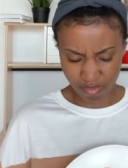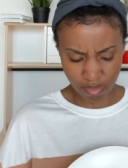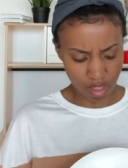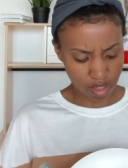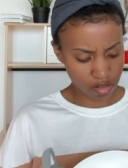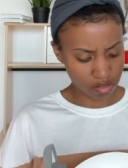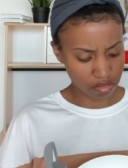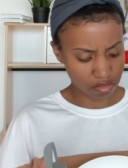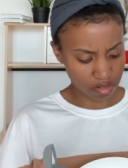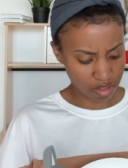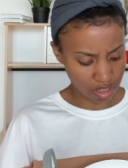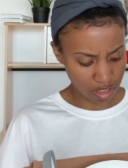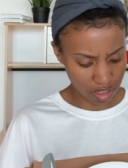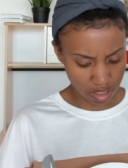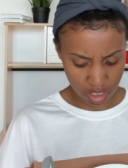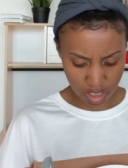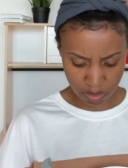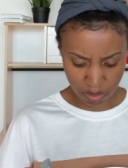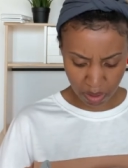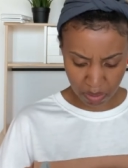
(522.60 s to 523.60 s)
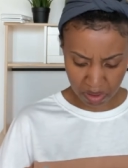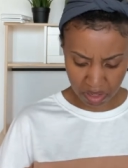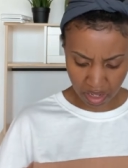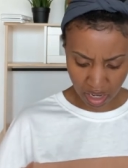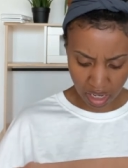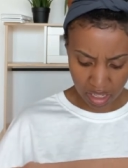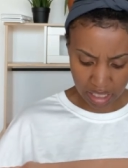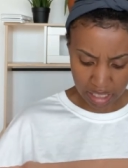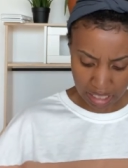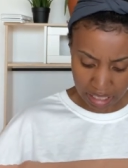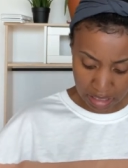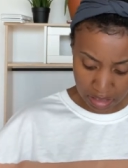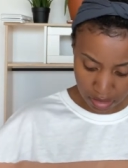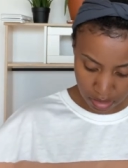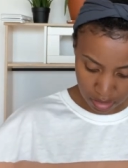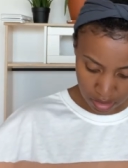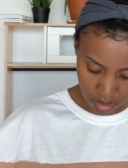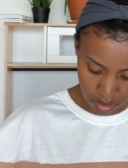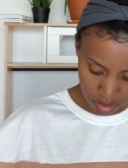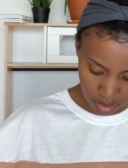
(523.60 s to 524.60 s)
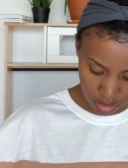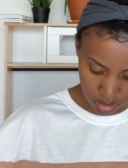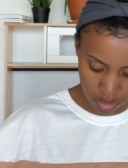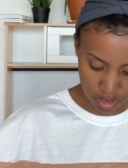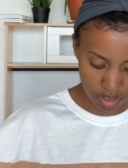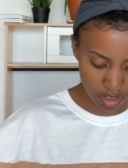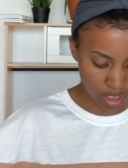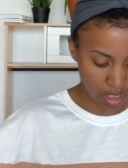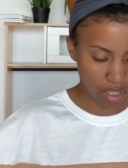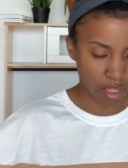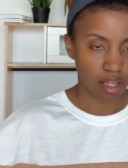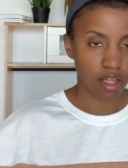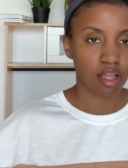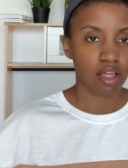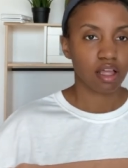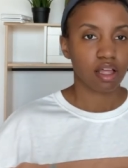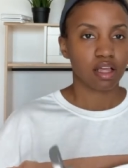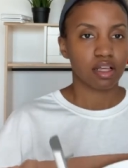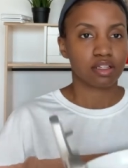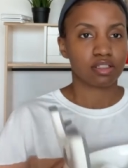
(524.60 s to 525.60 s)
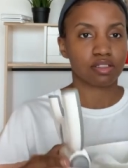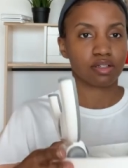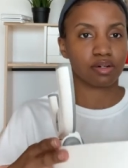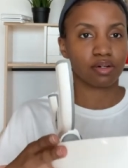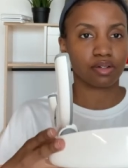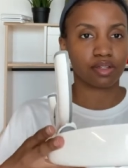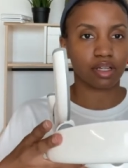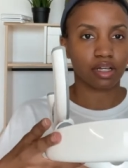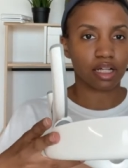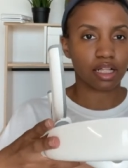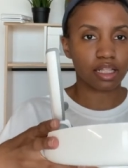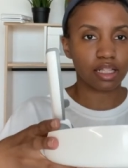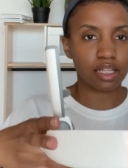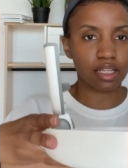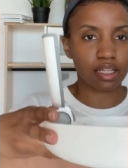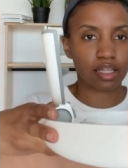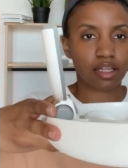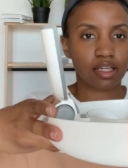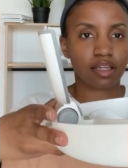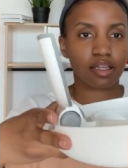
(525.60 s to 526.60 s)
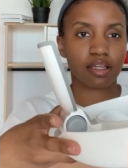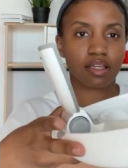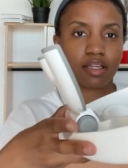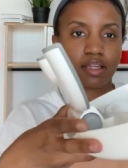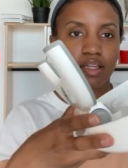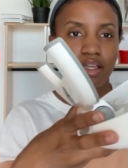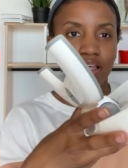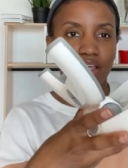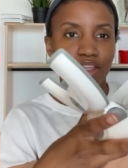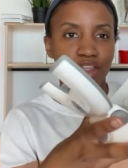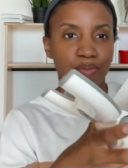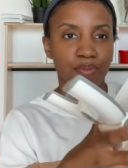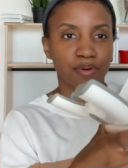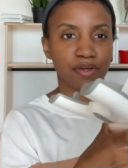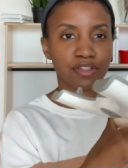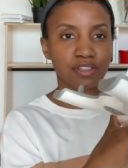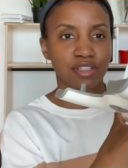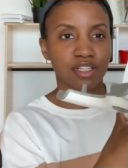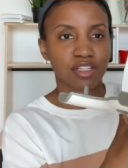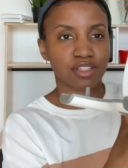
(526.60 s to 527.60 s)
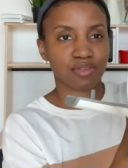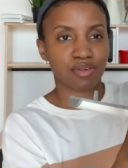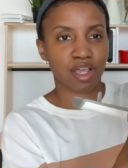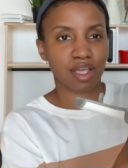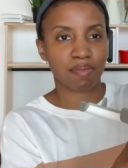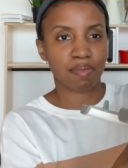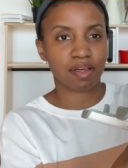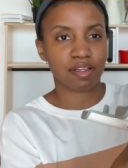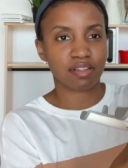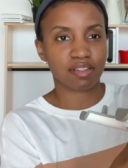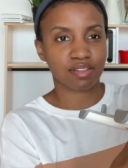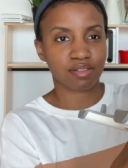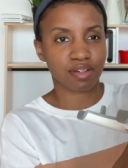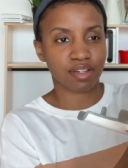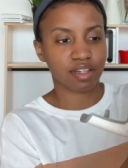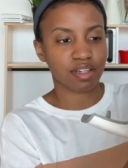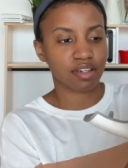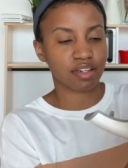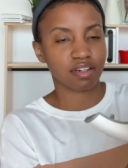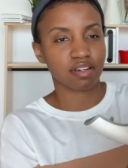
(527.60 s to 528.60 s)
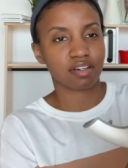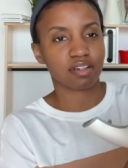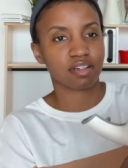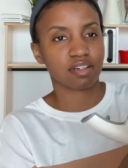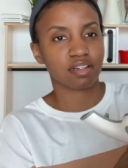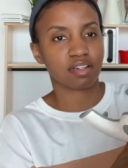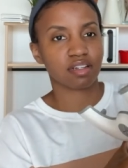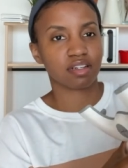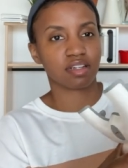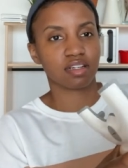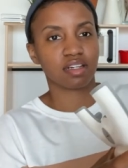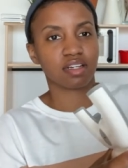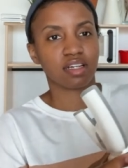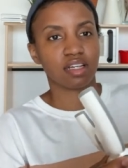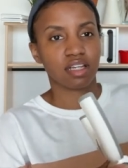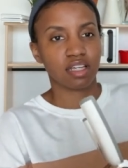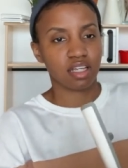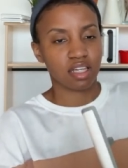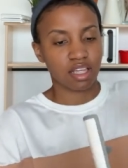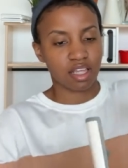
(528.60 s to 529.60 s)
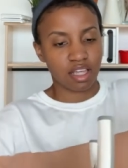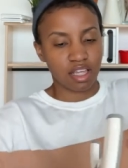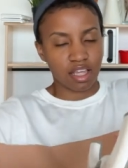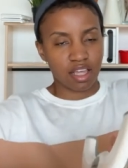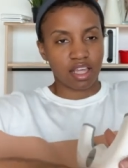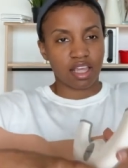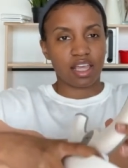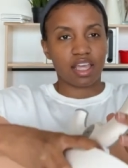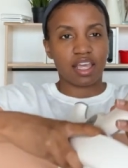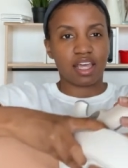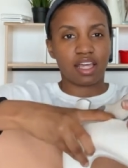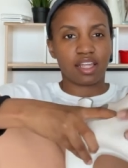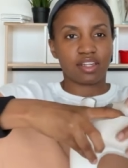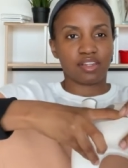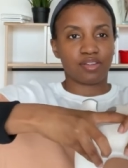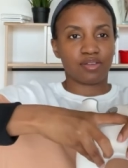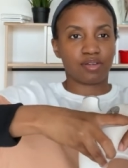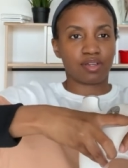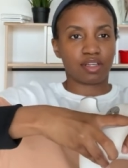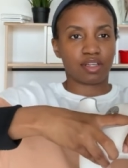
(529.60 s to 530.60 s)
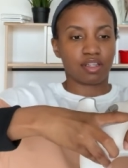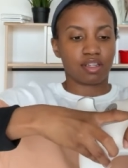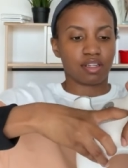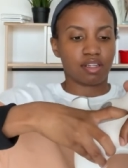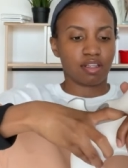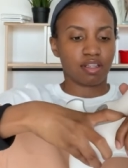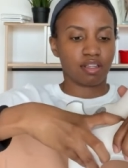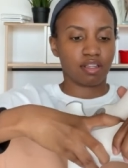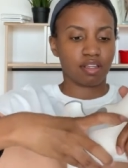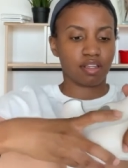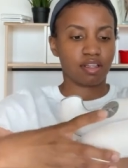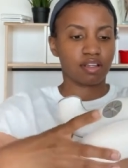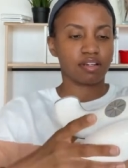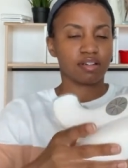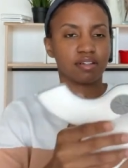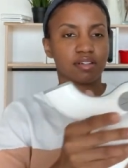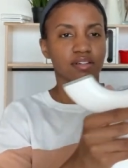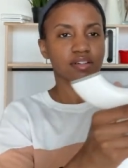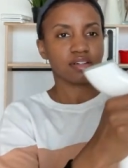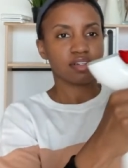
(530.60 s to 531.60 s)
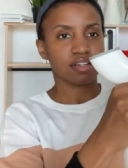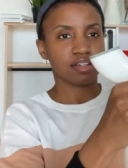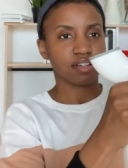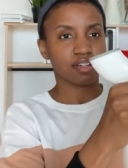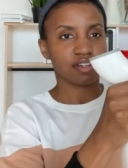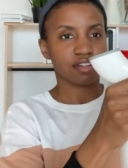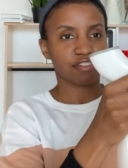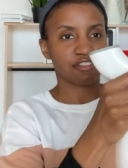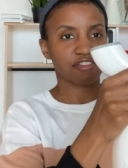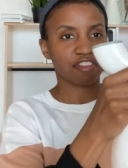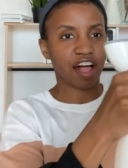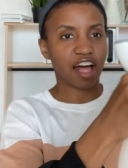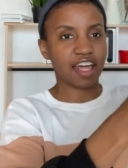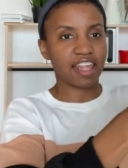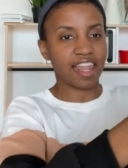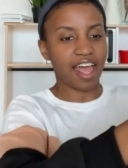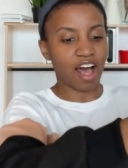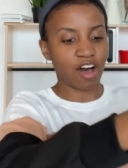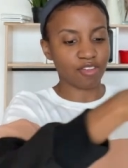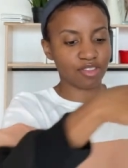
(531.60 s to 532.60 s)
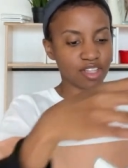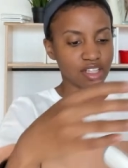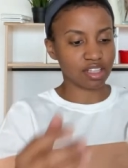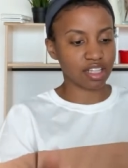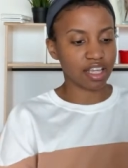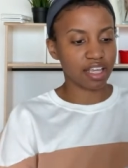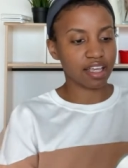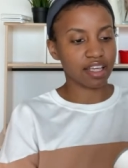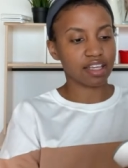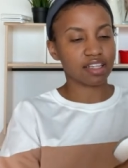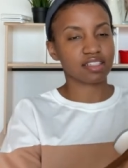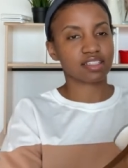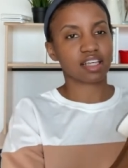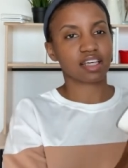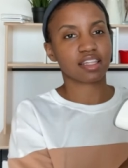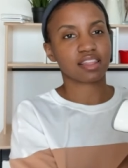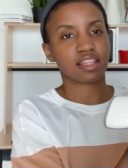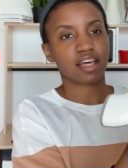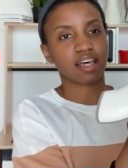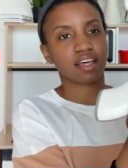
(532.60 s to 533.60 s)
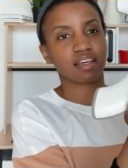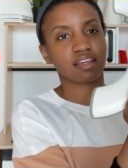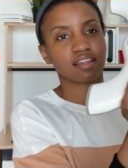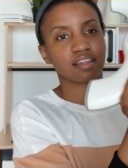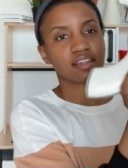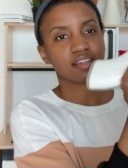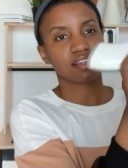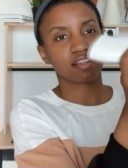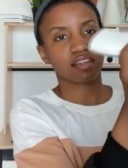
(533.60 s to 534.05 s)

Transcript: oh gosh, maybe not easily, let me say that. So you click, you push these gray buttons right here, and you can flatten out the legs like that.